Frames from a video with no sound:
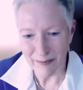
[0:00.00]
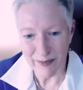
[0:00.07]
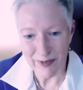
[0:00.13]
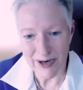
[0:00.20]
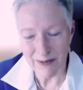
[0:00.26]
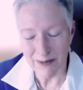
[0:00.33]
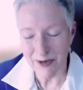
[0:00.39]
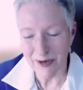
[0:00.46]

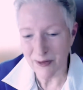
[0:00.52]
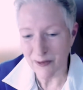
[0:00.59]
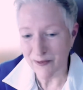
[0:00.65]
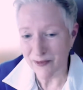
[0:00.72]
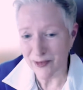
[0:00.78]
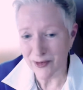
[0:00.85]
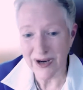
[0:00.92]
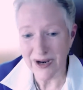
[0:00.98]
probably
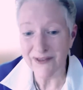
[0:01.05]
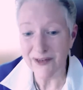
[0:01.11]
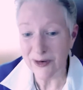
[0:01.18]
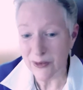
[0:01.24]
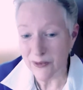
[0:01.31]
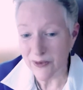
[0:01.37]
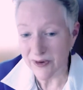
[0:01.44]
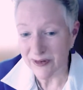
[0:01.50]
forever
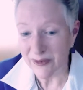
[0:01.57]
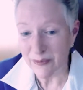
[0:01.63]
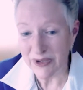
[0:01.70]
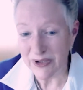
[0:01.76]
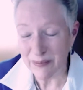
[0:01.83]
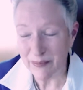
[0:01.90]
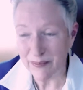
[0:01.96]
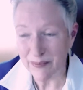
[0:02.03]
going to
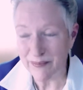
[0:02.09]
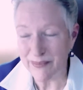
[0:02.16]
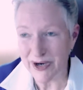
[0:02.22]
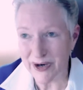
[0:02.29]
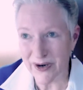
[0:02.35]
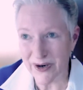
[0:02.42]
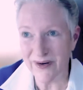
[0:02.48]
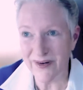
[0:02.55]
be
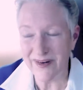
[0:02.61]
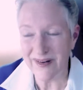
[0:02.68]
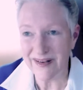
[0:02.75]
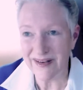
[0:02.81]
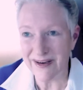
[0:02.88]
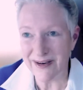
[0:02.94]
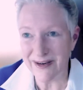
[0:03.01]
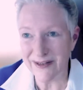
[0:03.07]
part
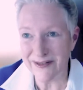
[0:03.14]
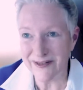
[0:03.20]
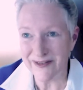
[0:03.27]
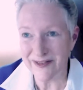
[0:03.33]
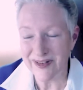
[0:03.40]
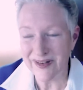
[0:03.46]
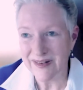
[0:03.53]
of